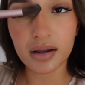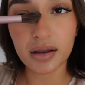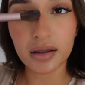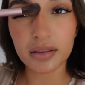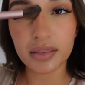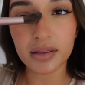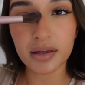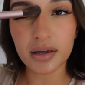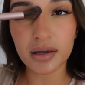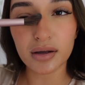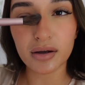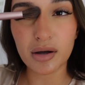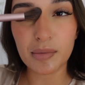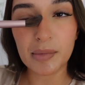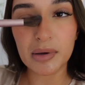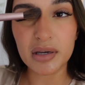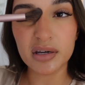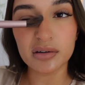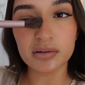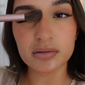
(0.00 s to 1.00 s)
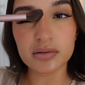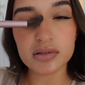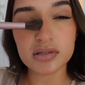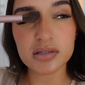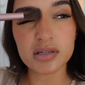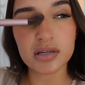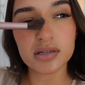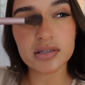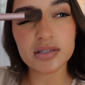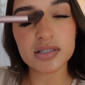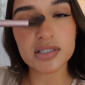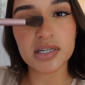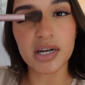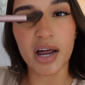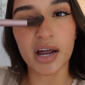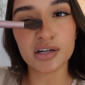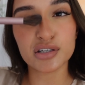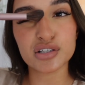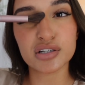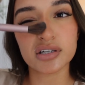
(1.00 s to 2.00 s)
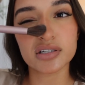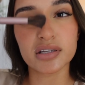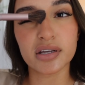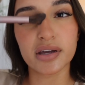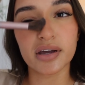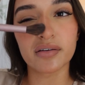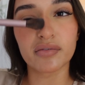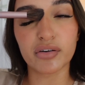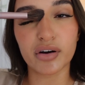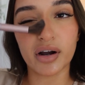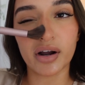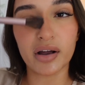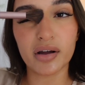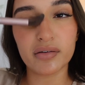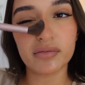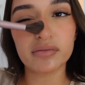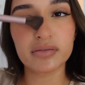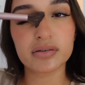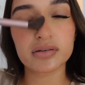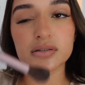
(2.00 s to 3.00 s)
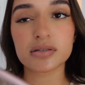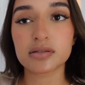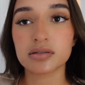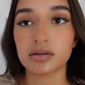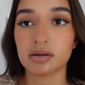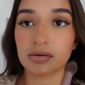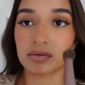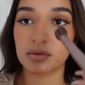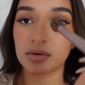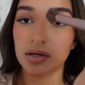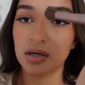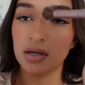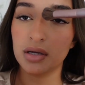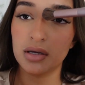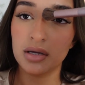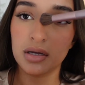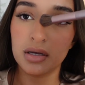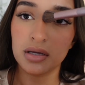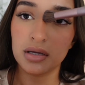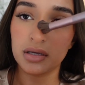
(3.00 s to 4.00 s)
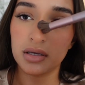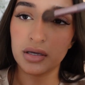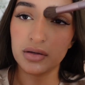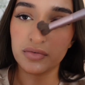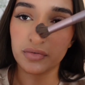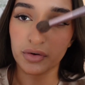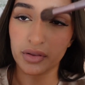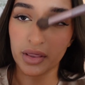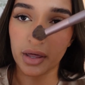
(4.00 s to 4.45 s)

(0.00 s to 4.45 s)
I think I got my nose as snatched as I ever have, so yay for